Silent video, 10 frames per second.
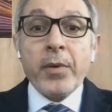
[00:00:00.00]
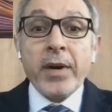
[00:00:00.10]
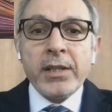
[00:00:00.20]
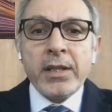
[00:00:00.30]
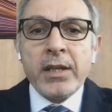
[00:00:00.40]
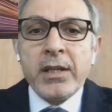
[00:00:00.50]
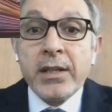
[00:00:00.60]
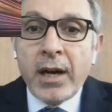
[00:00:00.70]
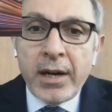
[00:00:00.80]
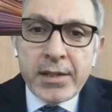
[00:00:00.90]
operating
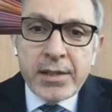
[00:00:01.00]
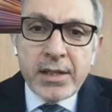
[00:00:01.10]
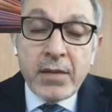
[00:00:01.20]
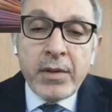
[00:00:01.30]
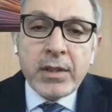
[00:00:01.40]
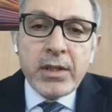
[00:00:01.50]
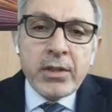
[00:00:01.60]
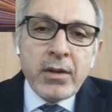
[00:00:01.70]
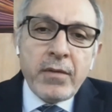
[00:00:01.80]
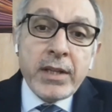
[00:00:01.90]
in Kars, giving the,
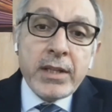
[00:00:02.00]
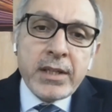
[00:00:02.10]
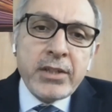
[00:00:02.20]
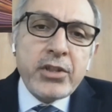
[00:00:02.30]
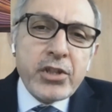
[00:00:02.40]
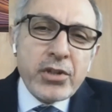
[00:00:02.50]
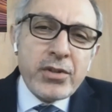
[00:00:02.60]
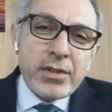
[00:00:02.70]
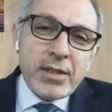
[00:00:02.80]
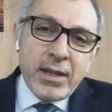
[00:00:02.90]
weather
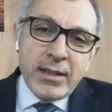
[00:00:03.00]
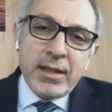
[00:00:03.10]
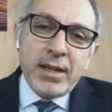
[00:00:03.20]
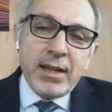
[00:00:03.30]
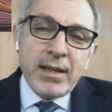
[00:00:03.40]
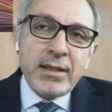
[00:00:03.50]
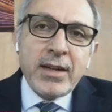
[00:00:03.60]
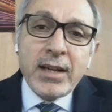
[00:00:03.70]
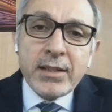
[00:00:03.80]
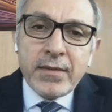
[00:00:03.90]
conditions and,
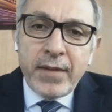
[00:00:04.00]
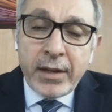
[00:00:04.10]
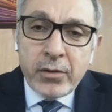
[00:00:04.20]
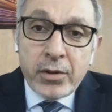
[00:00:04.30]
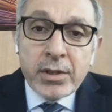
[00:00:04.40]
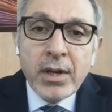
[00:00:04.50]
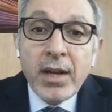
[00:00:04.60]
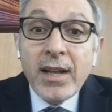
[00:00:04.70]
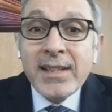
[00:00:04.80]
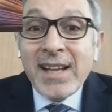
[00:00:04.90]
other factors,
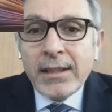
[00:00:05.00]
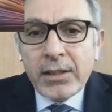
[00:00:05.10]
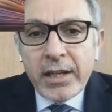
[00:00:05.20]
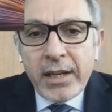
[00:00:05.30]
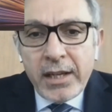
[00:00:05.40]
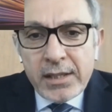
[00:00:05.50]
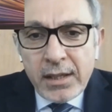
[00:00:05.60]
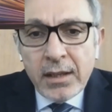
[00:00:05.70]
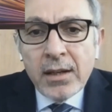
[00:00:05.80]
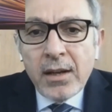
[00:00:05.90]
not that
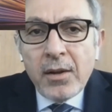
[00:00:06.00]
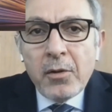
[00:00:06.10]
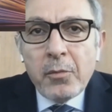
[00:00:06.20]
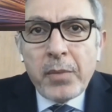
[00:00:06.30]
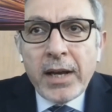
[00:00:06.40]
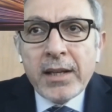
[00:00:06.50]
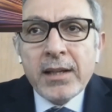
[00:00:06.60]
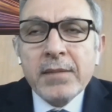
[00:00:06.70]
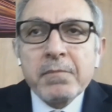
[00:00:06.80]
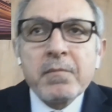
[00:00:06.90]
easy, but
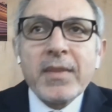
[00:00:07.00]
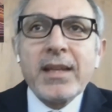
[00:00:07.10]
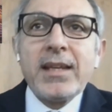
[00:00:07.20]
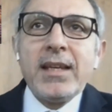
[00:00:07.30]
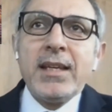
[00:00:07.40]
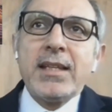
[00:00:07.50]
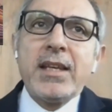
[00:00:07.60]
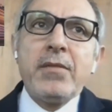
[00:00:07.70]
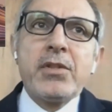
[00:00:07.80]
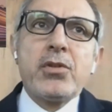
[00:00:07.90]

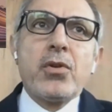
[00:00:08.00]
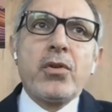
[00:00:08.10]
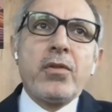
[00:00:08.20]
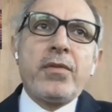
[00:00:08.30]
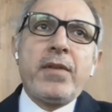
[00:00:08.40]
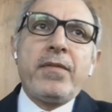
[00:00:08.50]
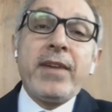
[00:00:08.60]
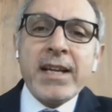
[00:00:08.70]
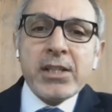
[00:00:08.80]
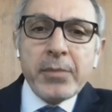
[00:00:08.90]
it gives sort of a
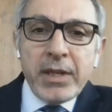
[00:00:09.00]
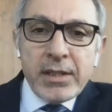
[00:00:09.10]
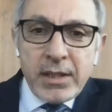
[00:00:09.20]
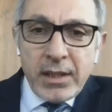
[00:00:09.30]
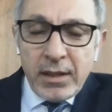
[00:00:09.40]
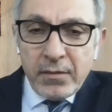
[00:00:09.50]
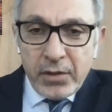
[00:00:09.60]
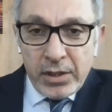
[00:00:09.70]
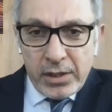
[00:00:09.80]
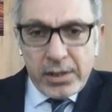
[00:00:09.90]
flexibility
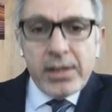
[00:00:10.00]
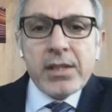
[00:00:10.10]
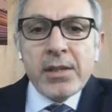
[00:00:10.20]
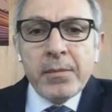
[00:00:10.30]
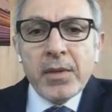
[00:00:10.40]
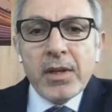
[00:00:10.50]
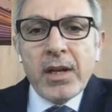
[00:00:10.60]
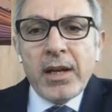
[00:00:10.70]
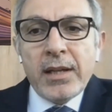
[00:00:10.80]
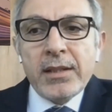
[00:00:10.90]
within the system,
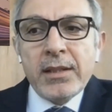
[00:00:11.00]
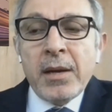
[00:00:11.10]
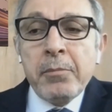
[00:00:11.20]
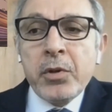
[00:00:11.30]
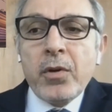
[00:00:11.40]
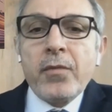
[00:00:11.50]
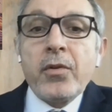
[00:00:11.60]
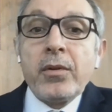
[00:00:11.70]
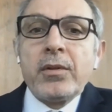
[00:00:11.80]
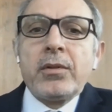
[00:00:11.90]
and the number
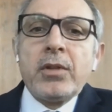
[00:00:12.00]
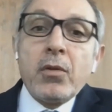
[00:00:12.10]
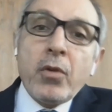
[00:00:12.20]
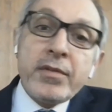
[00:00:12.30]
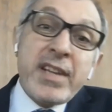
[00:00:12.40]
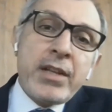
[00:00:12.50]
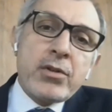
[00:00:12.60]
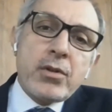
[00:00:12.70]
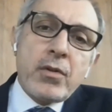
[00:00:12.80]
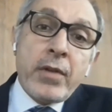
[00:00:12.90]
of
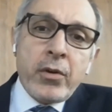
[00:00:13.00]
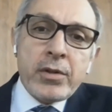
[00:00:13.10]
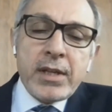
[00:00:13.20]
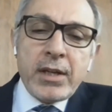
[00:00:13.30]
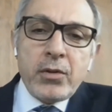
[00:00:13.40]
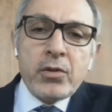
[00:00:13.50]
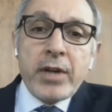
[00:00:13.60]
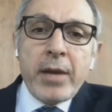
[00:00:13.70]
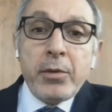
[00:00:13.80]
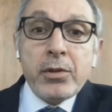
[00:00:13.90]
containers or wagons that
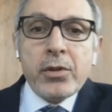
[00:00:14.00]
you're